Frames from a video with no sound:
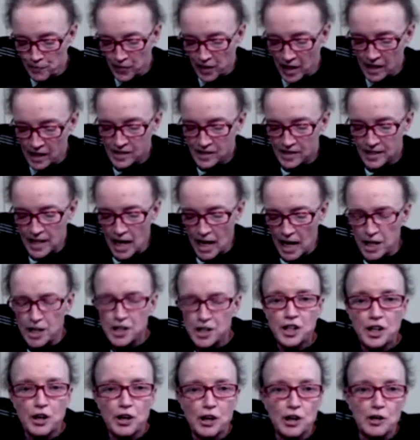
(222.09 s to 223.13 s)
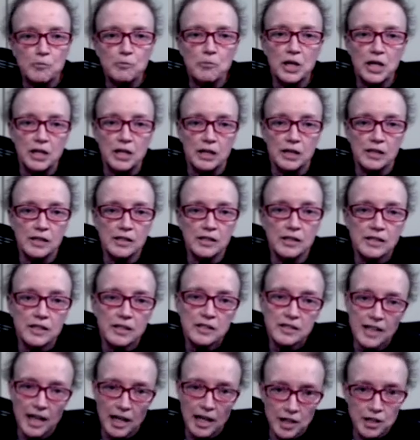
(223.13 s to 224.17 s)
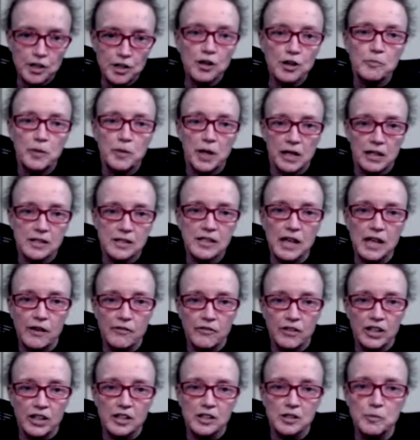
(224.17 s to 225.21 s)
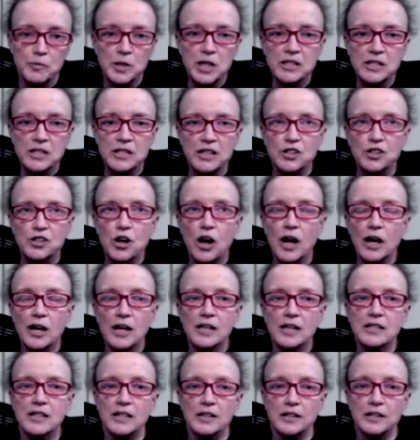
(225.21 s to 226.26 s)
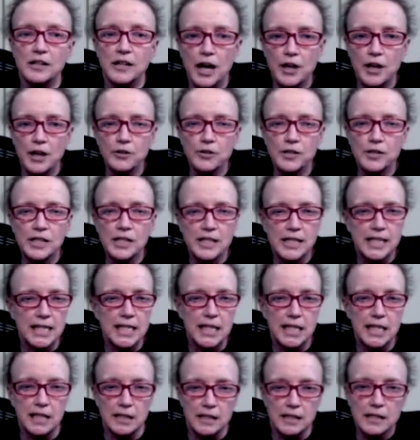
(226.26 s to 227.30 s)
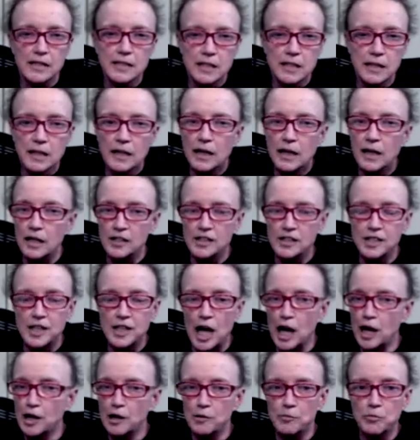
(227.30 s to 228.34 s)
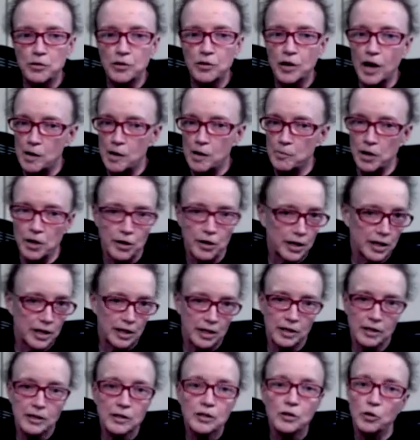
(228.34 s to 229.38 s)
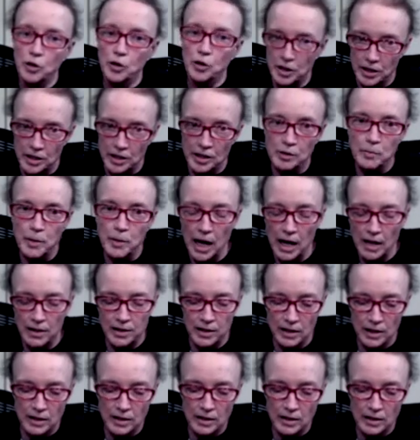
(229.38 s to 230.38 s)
Secondary megaesophagus means the dog has another disease. It's not a primary or idiopathic